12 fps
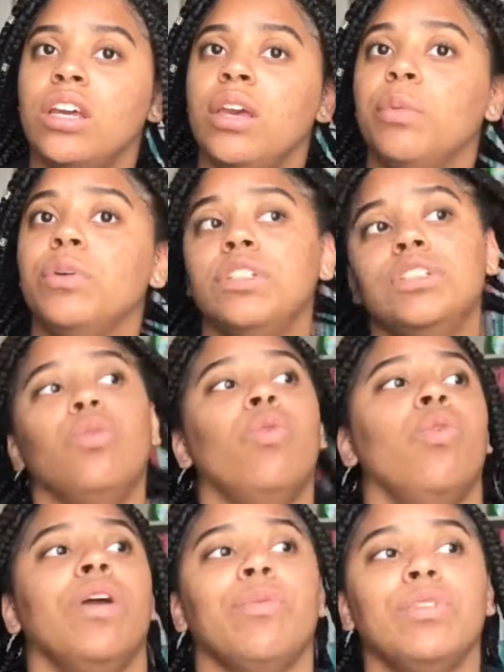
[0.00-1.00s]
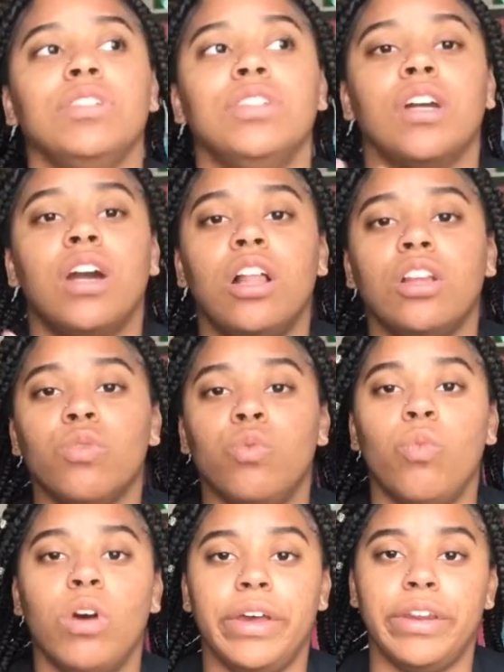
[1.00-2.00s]
it was in the color
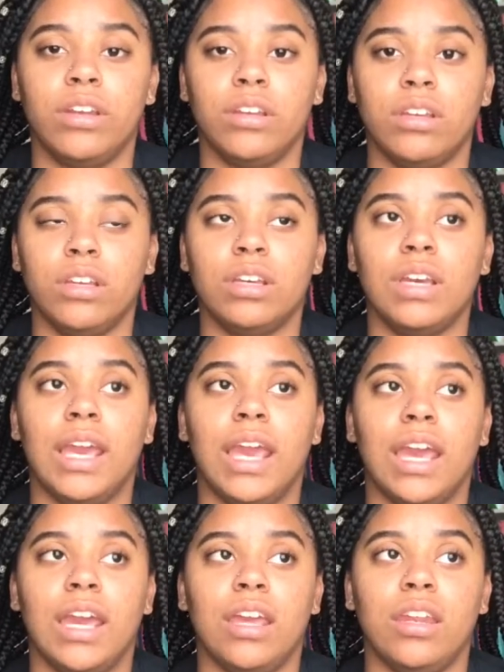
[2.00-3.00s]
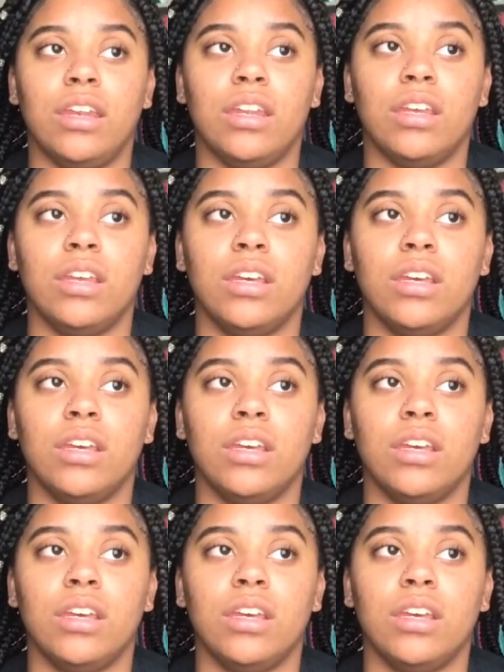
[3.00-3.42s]
1, and